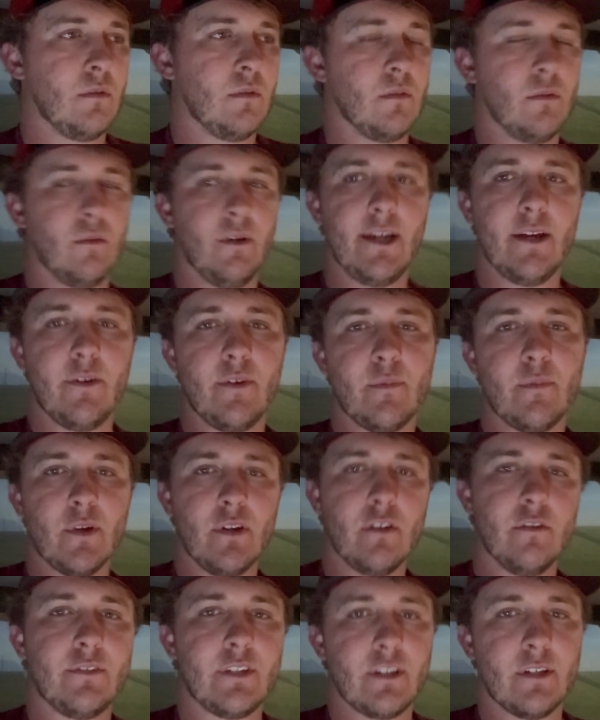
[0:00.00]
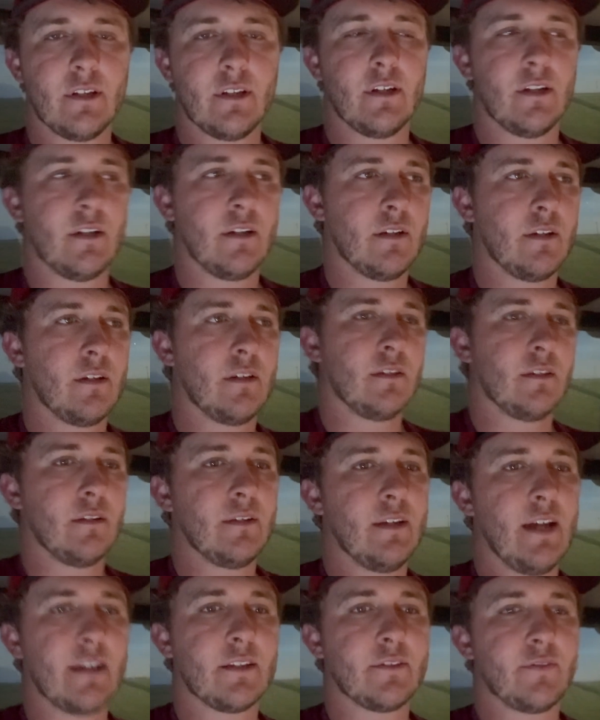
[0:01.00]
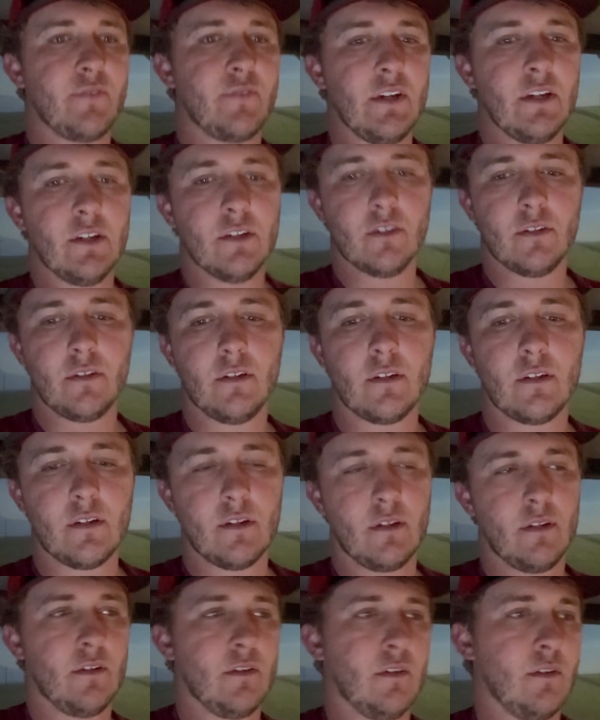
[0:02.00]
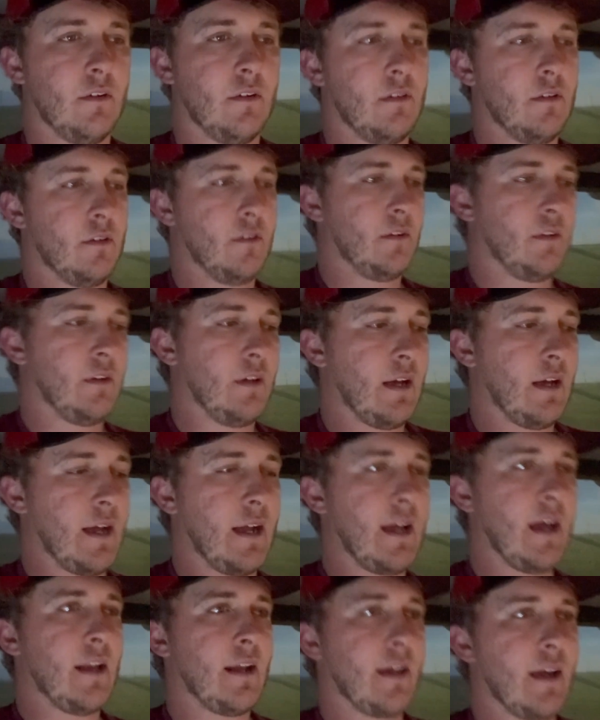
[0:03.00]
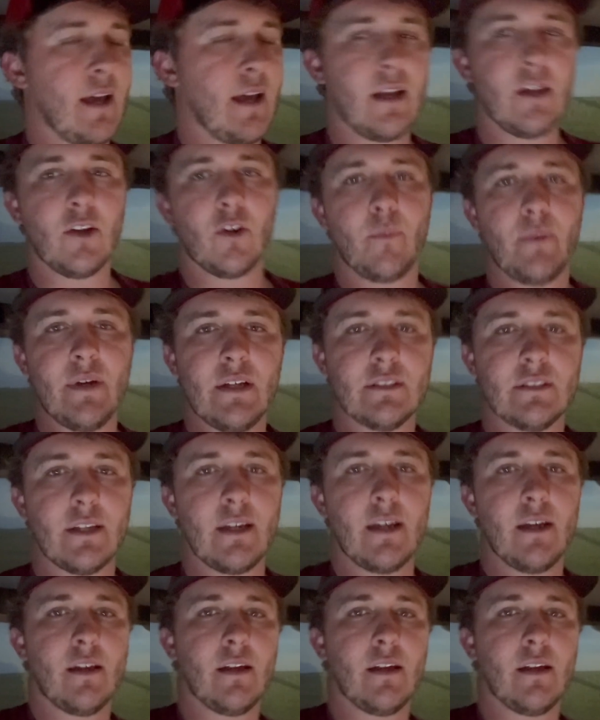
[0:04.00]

Well, we moved to the next field. I kind of got a little busy